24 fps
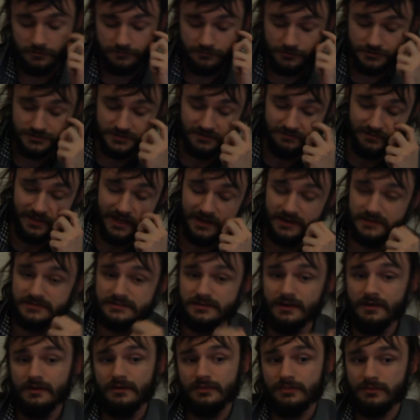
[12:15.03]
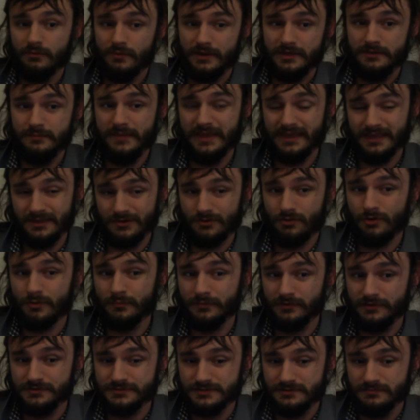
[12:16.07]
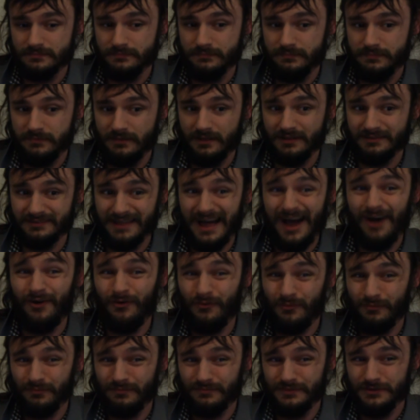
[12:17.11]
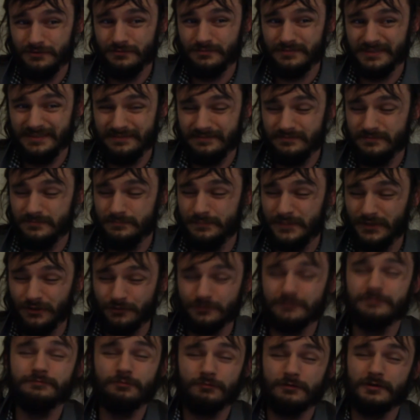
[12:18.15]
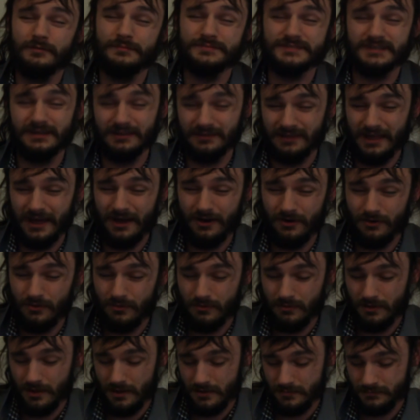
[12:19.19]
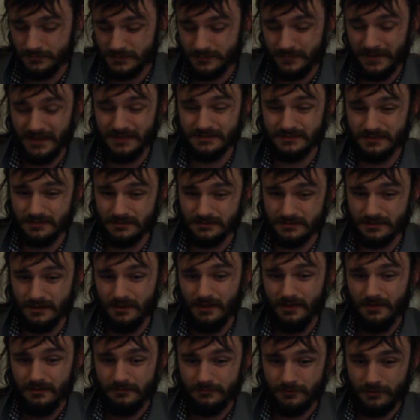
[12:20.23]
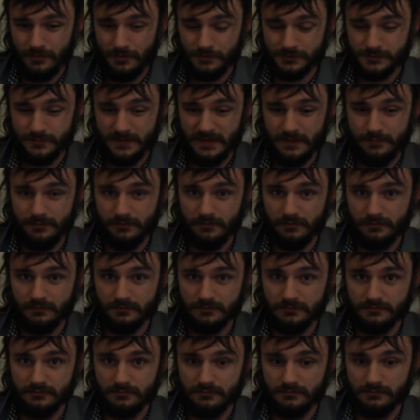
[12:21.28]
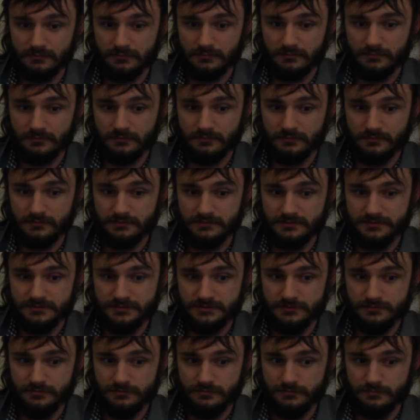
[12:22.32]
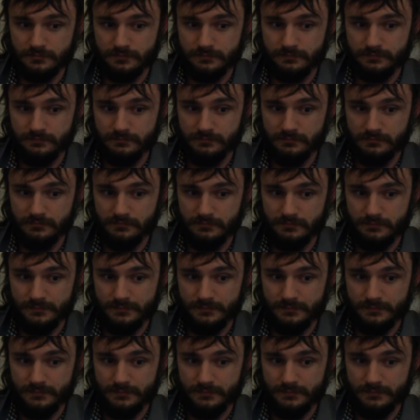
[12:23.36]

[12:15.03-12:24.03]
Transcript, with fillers: the short version of that is the way you make it normal is you allow you build forums and allow um, spaces for those people to